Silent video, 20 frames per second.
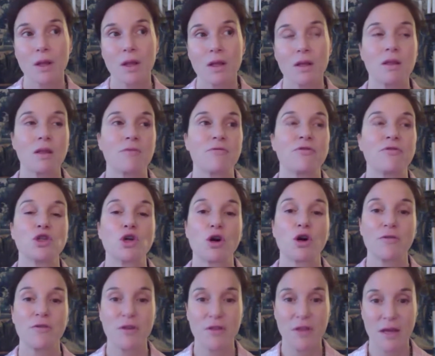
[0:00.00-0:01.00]
the
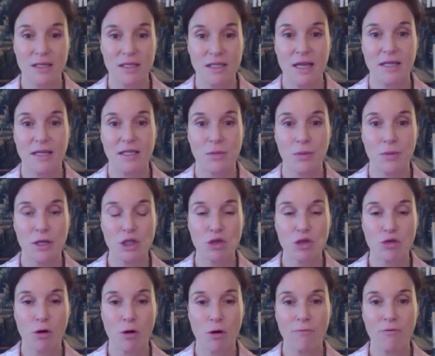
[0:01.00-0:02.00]
photographer then takes a
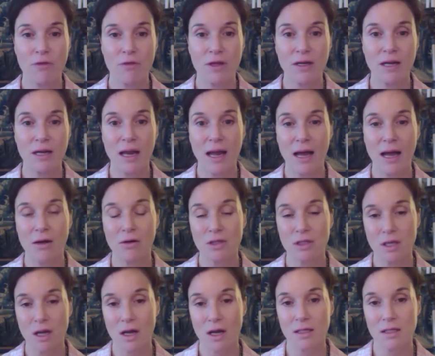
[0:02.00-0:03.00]
picture of, that
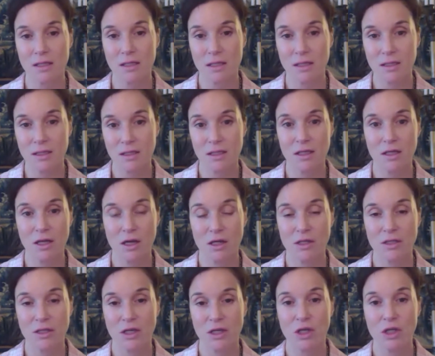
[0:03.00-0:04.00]
allows us
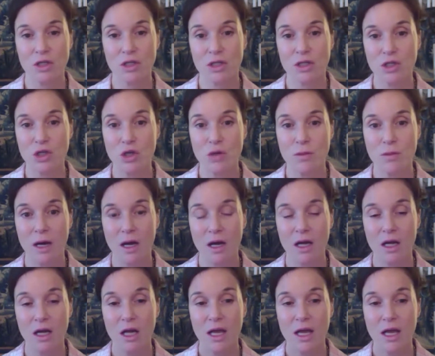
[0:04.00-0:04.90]
as the consumer